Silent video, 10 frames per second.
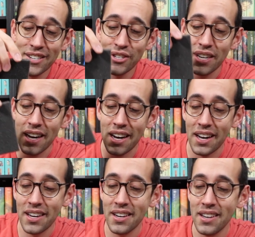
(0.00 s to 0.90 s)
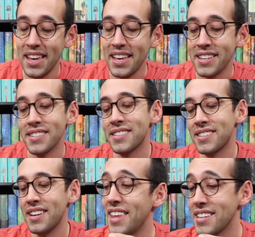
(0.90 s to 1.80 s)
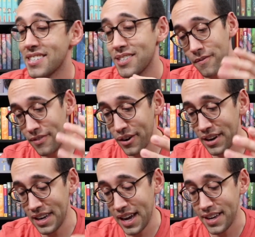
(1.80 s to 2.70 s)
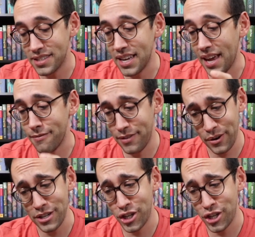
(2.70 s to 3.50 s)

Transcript: inside is this very nice and very